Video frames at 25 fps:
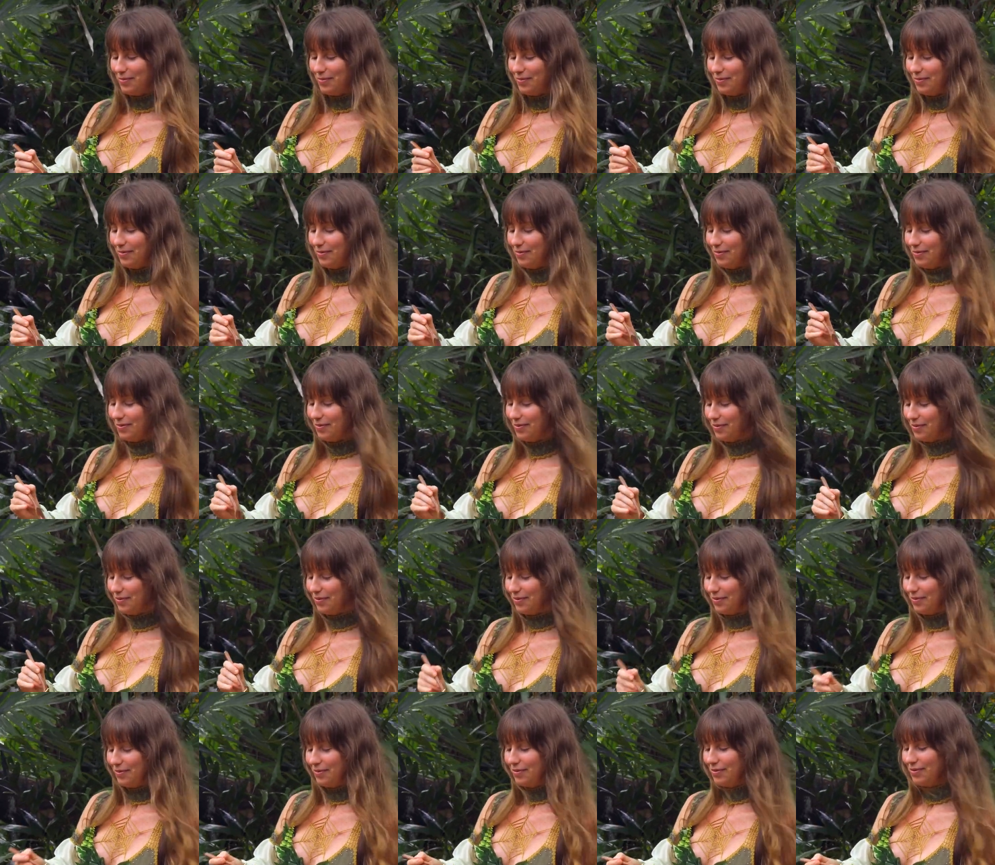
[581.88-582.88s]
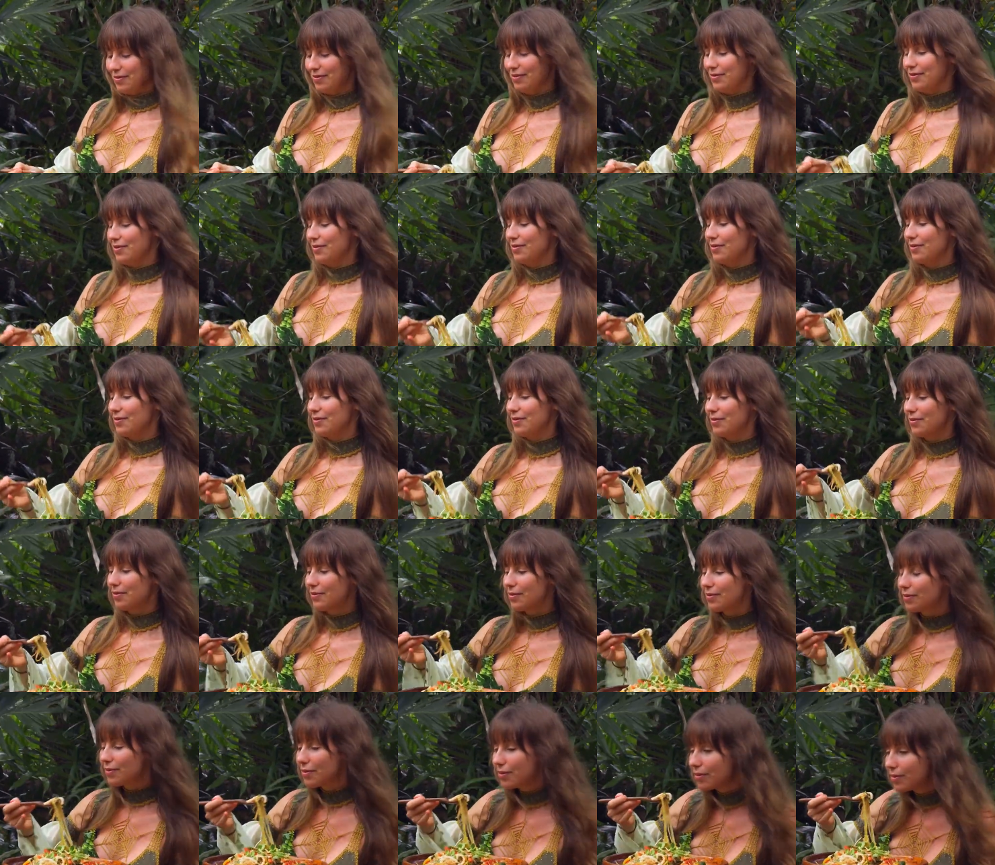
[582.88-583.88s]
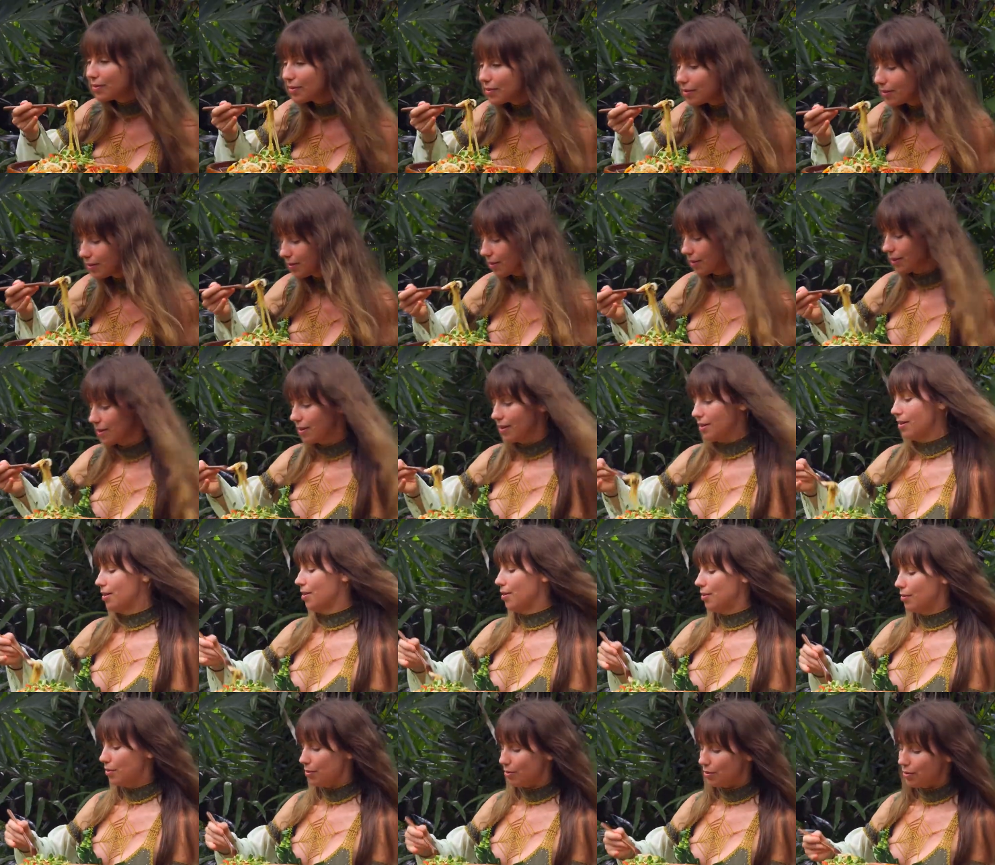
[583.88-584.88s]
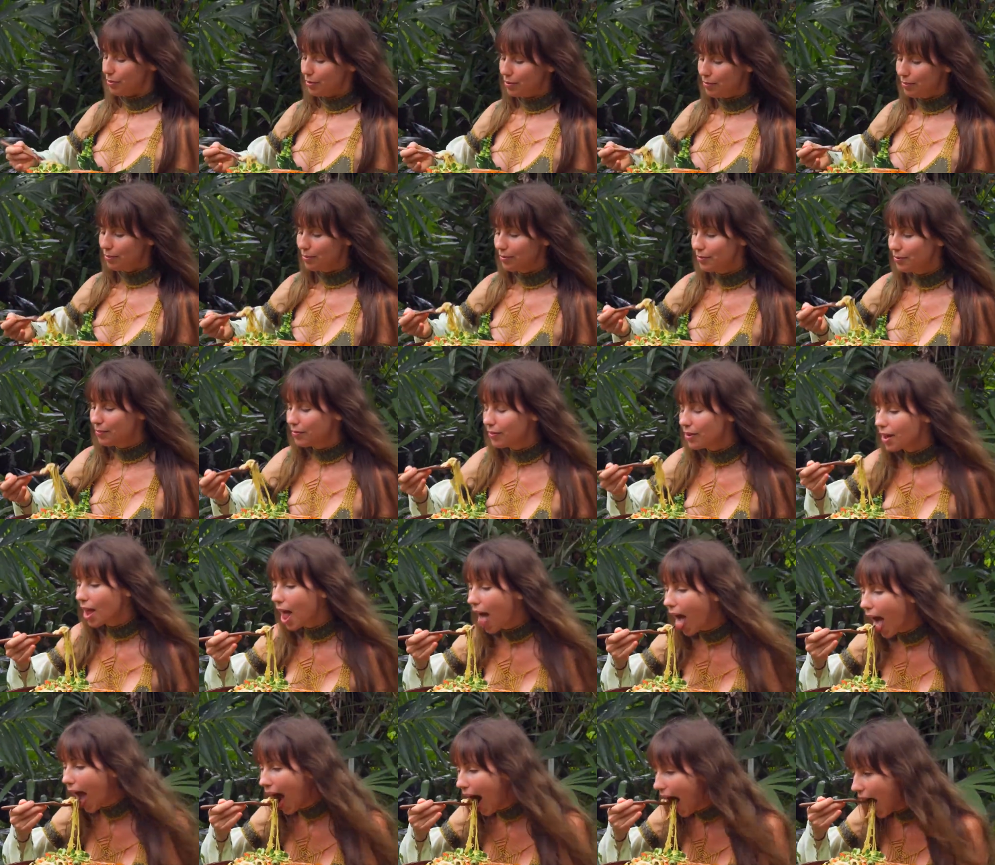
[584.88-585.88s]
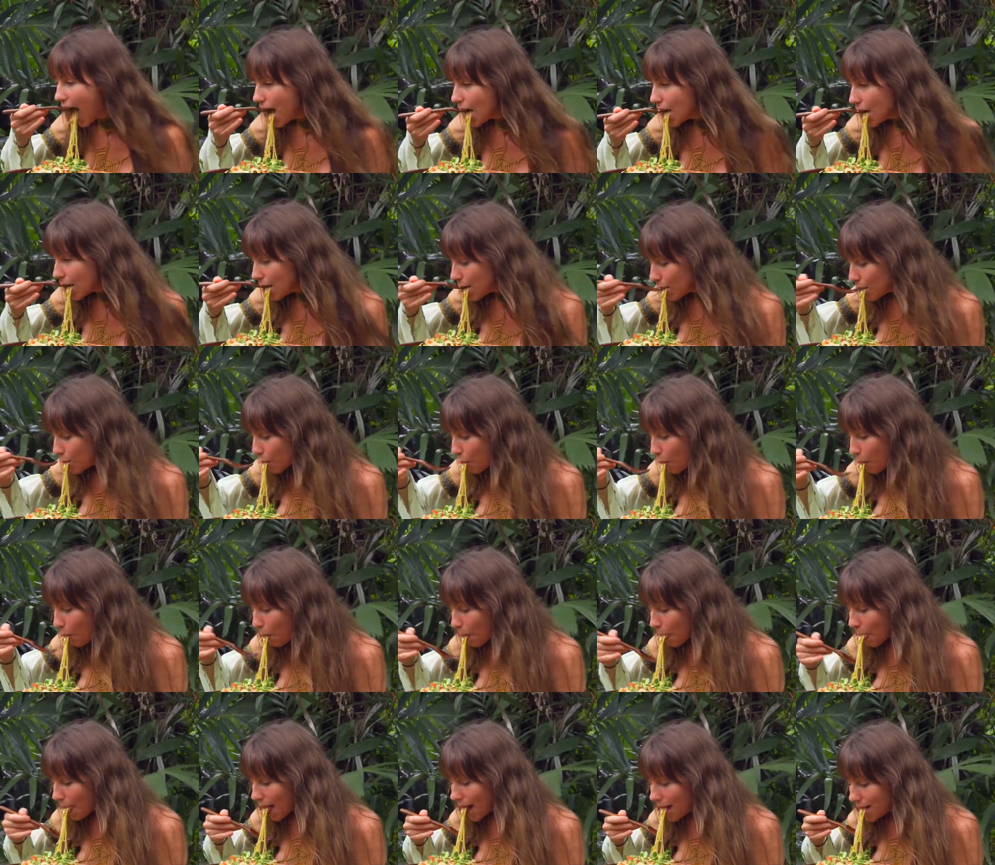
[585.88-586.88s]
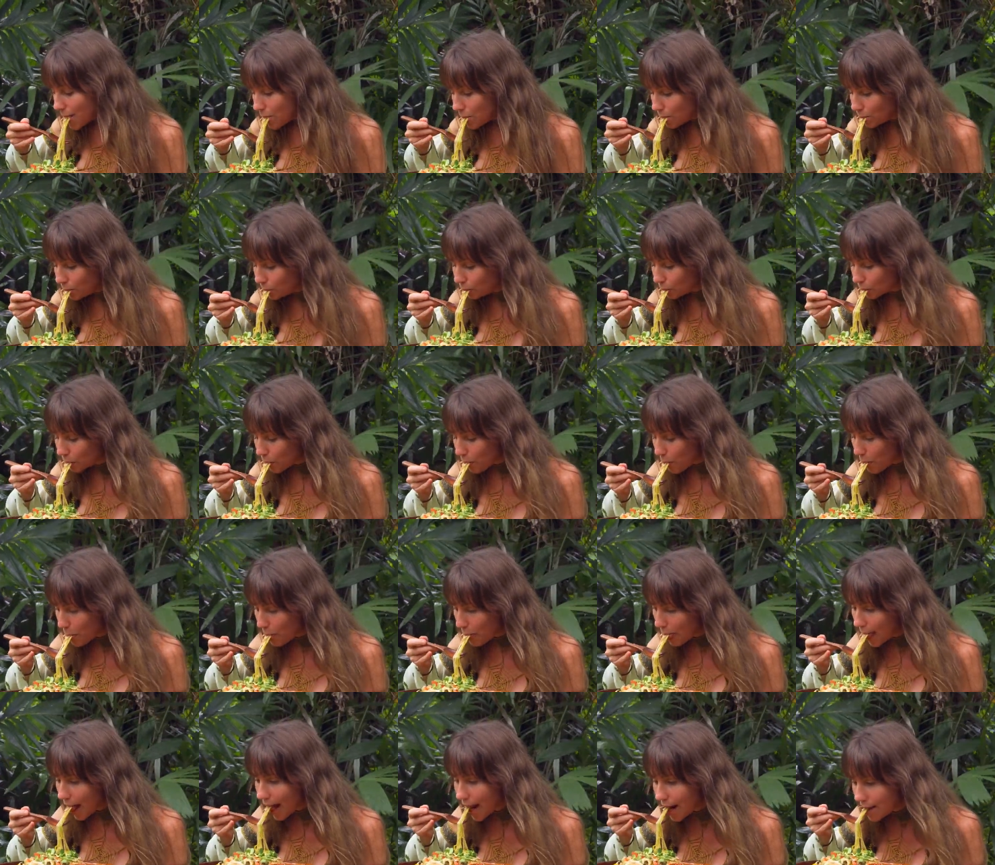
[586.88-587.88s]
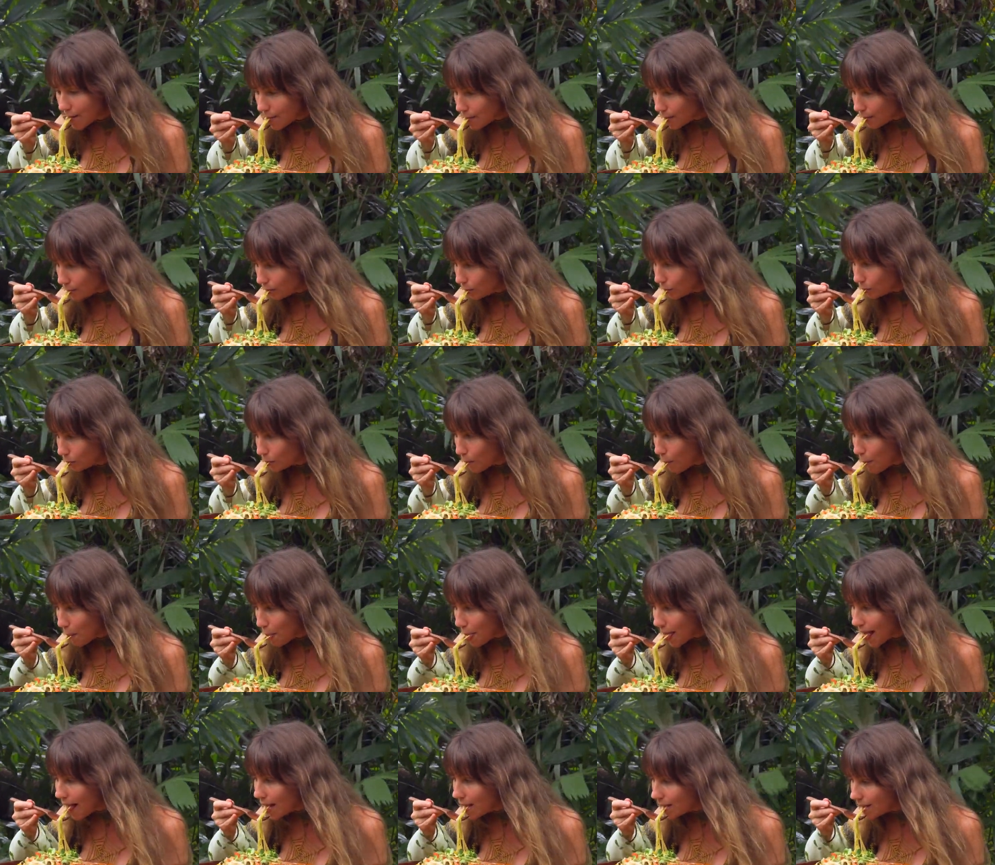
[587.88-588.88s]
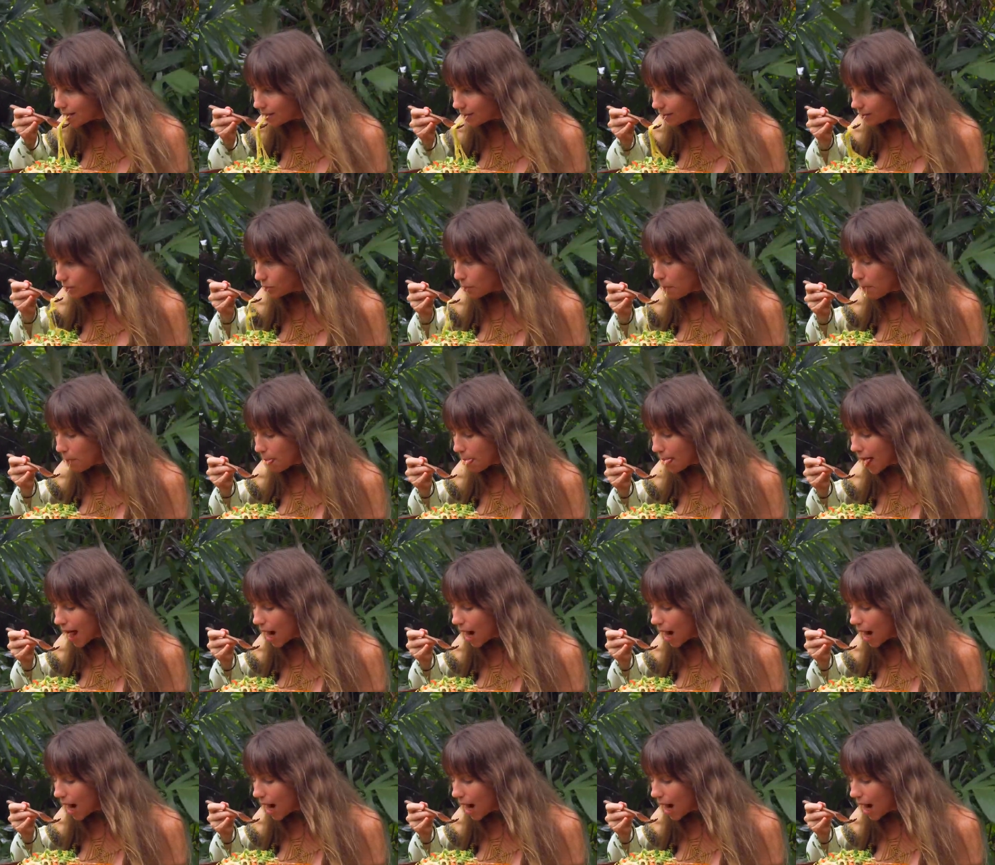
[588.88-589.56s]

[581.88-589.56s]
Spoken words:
(silence)